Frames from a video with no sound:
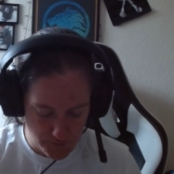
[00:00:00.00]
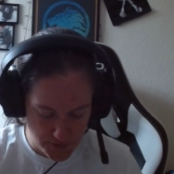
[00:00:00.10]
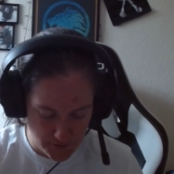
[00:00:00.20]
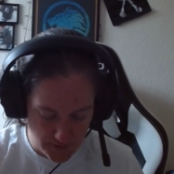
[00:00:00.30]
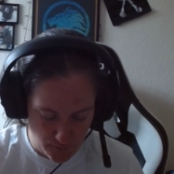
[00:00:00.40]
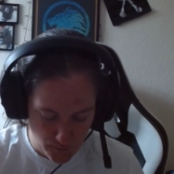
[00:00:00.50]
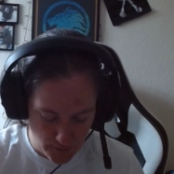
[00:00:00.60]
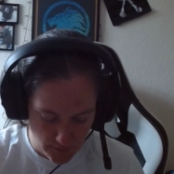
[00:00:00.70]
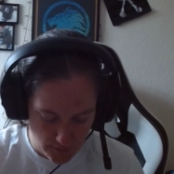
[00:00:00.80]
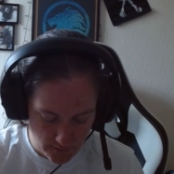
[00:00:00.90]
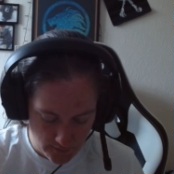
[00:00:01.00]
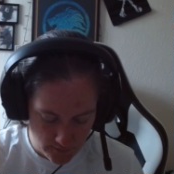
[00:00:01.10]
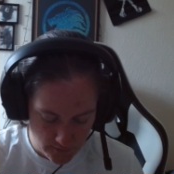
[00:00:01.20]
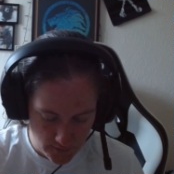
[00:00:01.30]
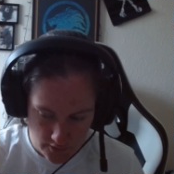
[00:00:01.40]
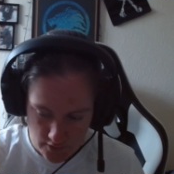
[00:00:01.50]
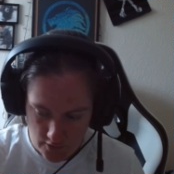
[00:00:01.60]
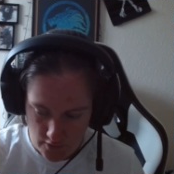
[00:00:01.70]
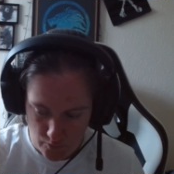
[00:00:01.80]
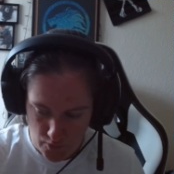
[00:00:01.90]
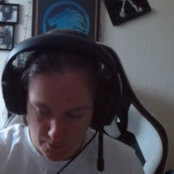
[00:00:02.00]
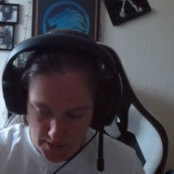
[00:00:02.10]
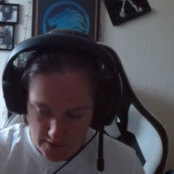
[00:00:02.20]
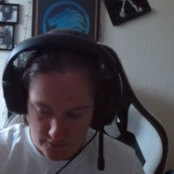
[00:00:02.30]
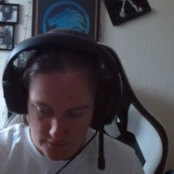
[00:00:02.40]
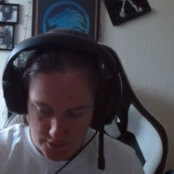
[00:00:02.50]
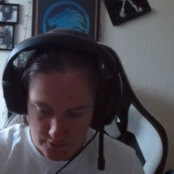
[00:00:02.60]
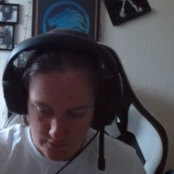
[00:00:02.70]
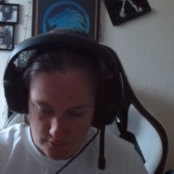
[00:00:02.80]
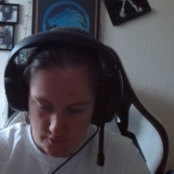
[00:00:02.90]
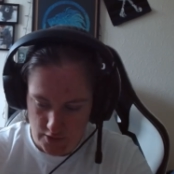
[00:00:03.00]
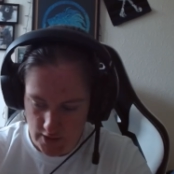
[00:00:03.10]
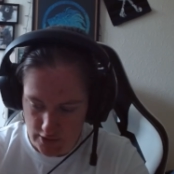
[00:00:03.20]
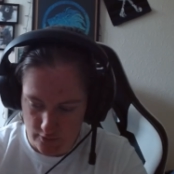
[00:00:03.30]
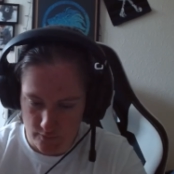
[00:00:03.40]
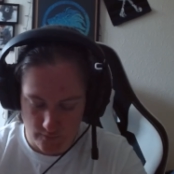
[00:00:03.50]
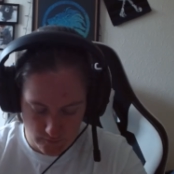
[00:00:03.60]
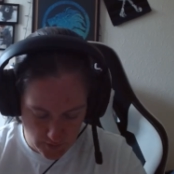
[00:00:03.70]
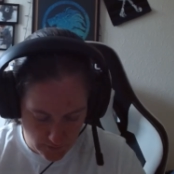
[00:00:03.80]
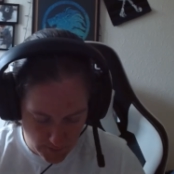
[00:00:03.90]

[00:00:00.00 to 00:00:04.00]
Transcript: So they were £1... No, hang on. What were